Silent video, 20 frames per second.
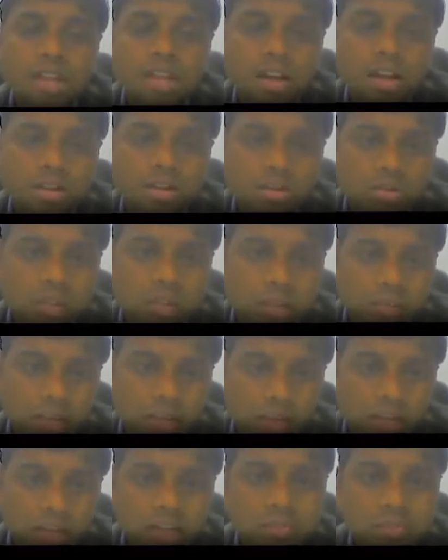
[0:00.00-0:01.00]

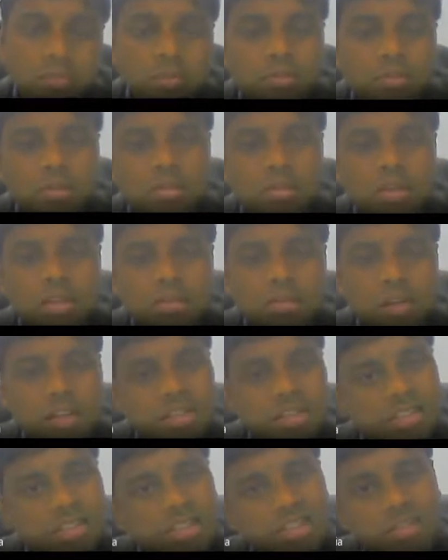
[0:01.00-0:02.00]
electrochemical
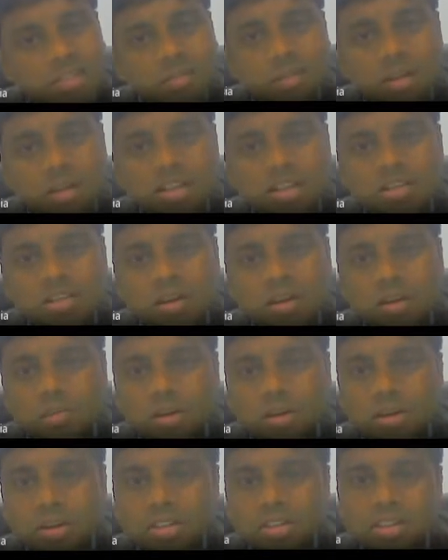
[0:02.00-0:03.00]
devices depends
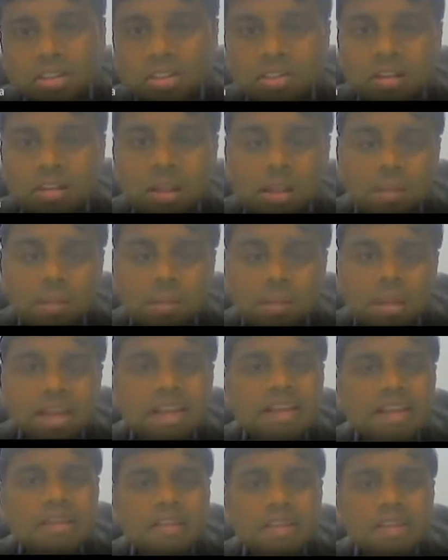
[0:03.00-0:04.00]
upon
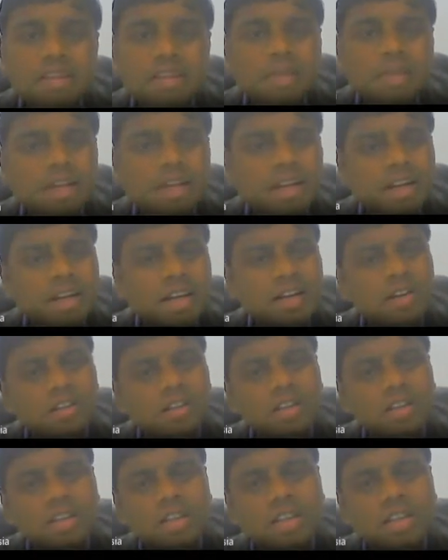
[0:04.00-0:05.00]
mainly dependent
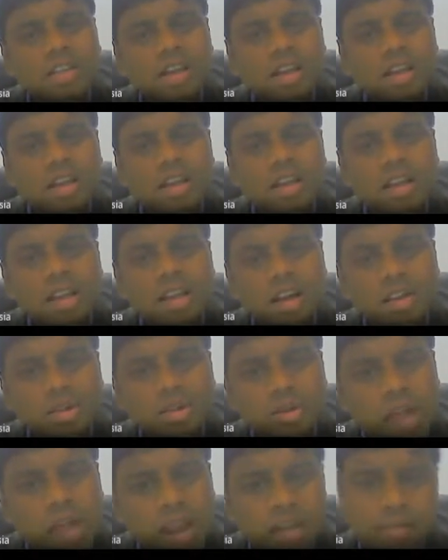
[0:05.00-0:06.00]
on the
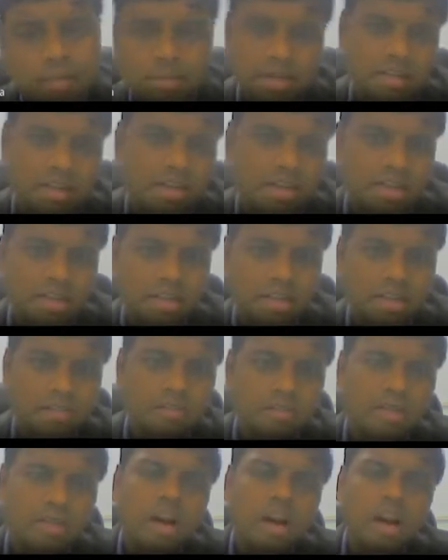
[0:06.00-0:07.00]
electrolyte material,
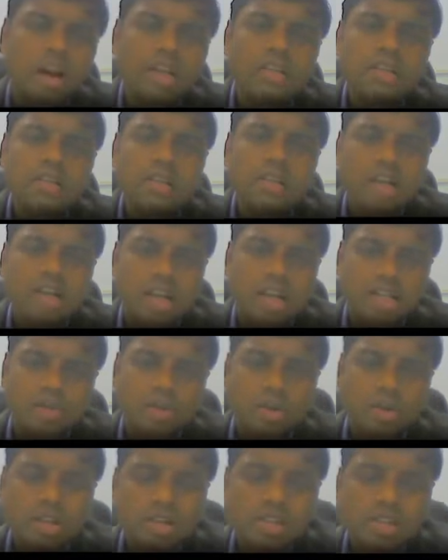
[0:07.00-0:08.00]
because the
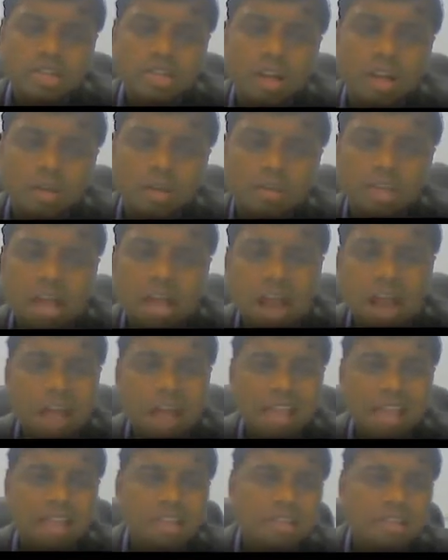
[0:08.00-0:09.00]
transportation of the
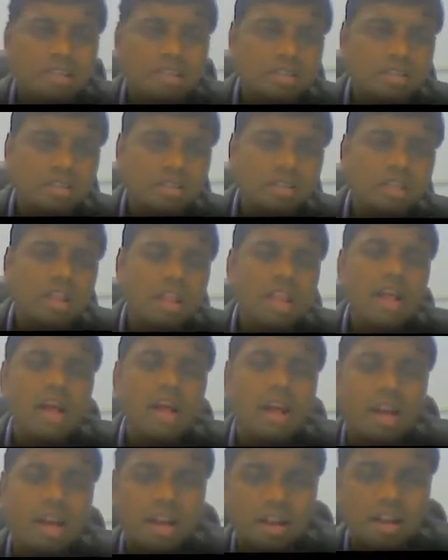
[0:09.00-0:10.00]
ions
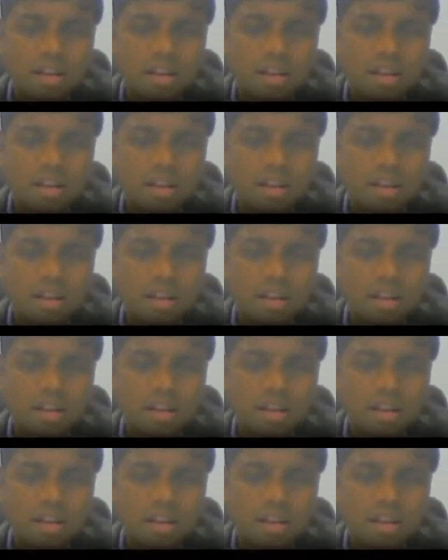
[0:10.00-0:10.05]
uh,